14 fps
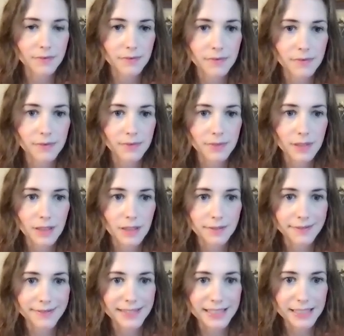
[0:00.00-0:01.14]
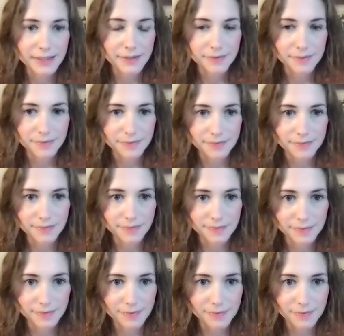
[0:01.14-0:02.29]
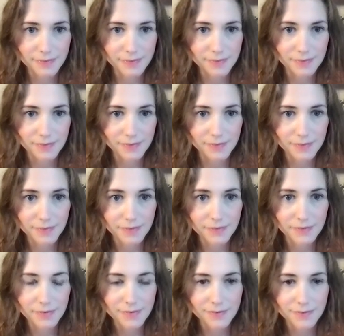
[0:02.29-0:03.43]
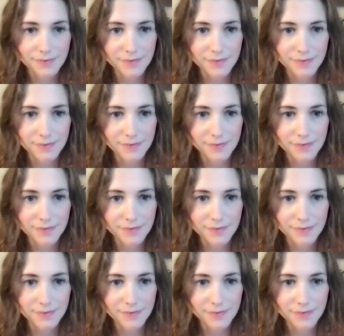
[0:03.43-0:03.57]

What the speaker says: This person isn't speaking.